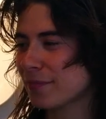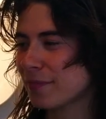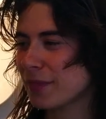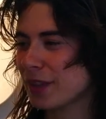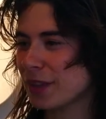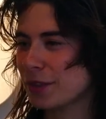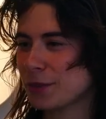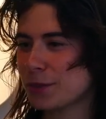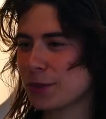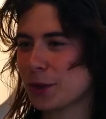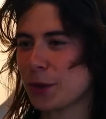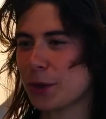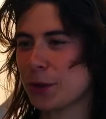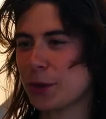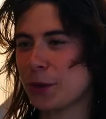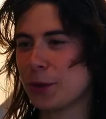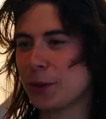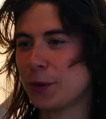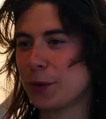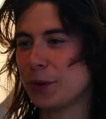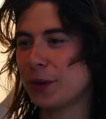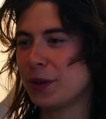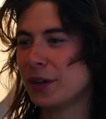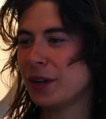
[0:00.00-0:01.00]

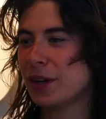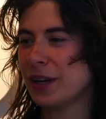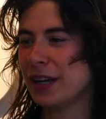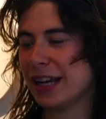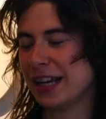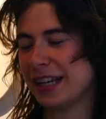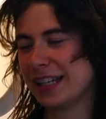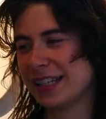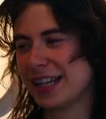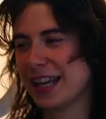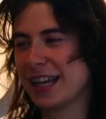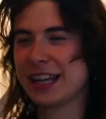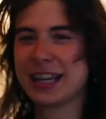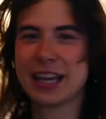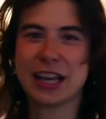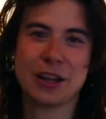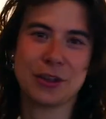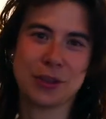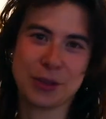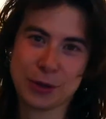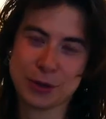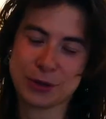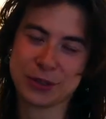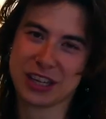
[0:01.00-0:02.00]
So in
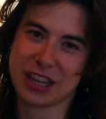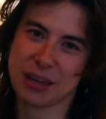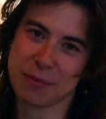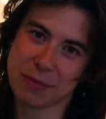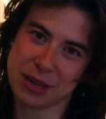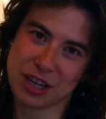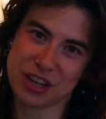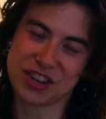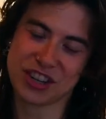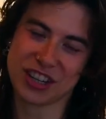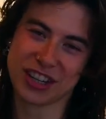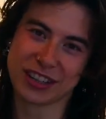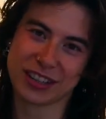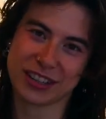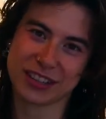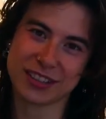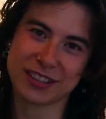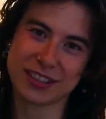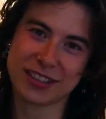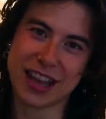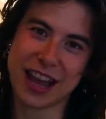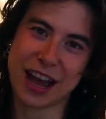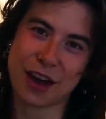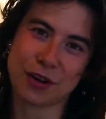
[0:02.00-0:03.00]
taking those
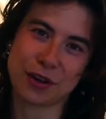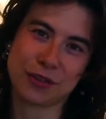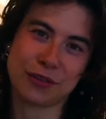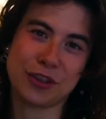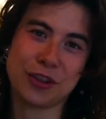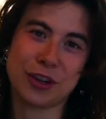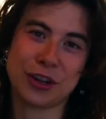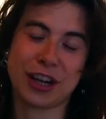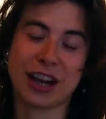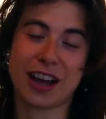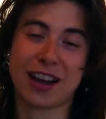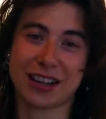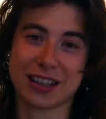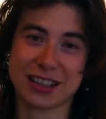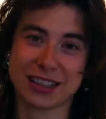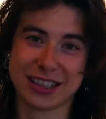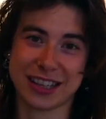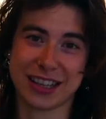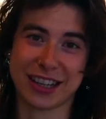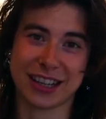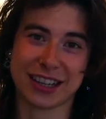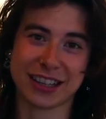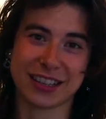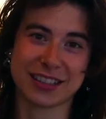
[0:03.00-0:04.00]
images out of their
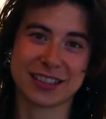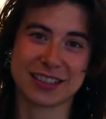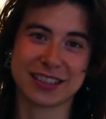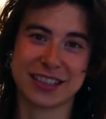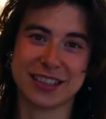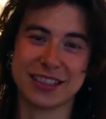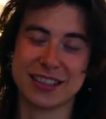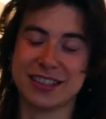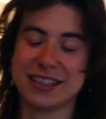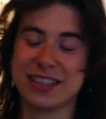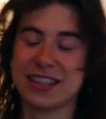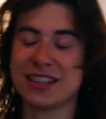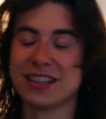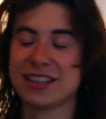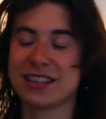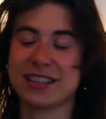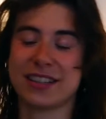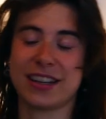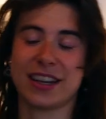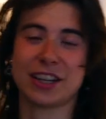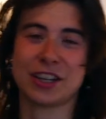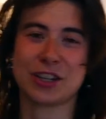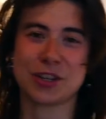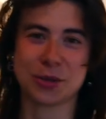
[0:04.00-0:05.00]
context and
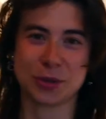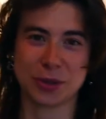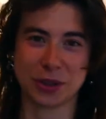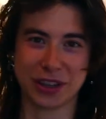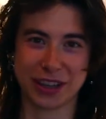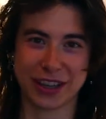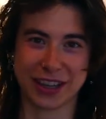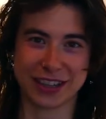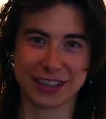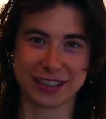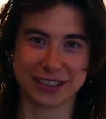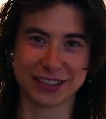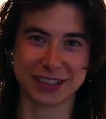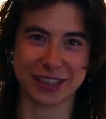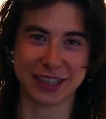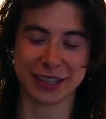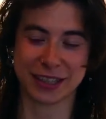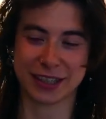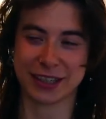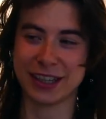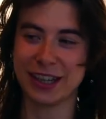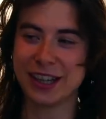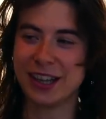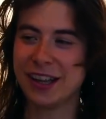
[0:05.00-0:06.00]

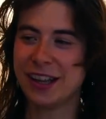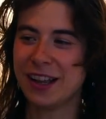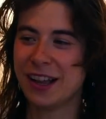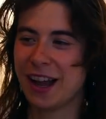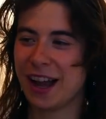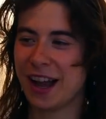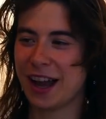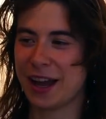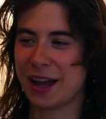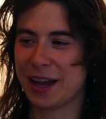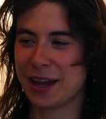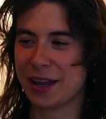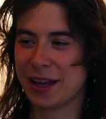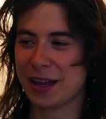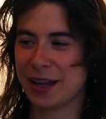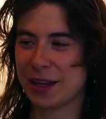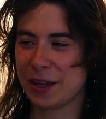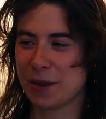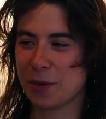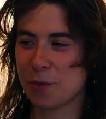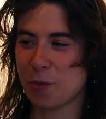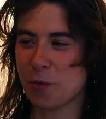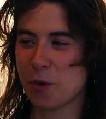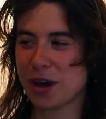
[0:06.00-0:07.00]
decontextualizing,
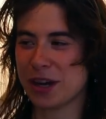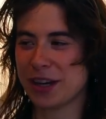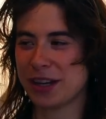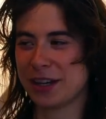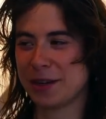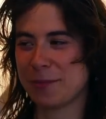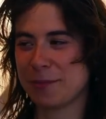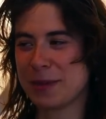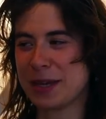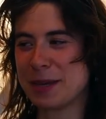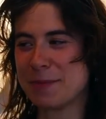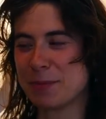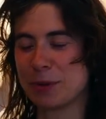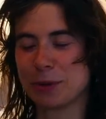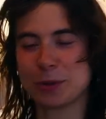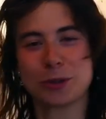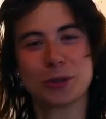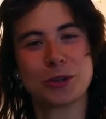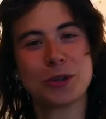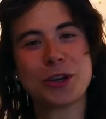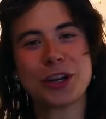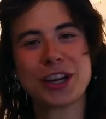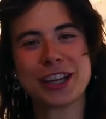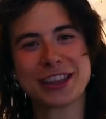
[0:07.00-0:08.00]
I wanted people
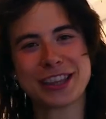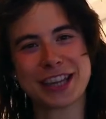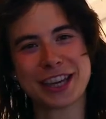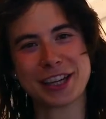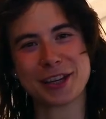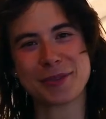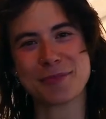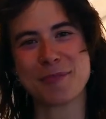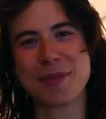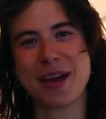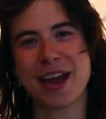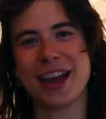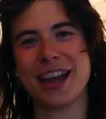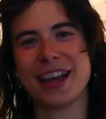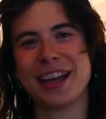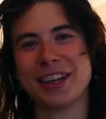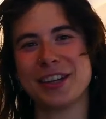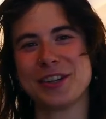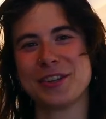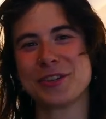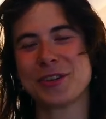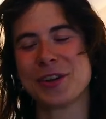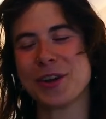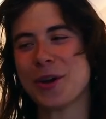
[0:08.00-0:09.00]
to look at them
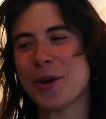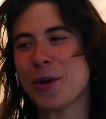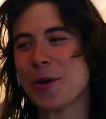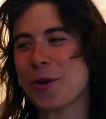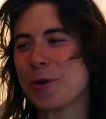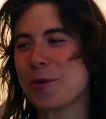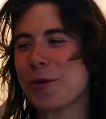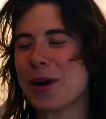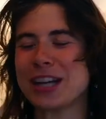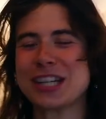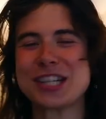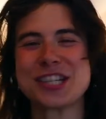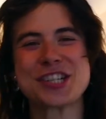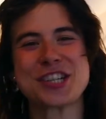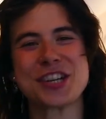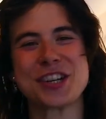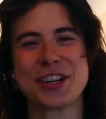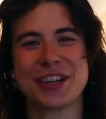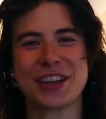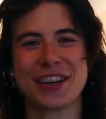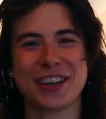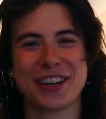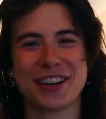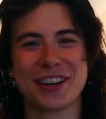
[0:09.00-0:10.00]
and
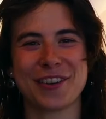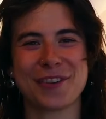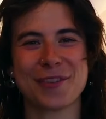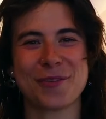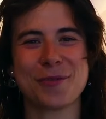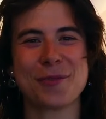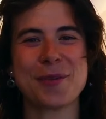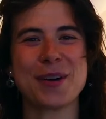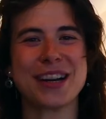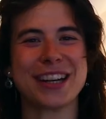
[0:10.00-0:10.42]
question what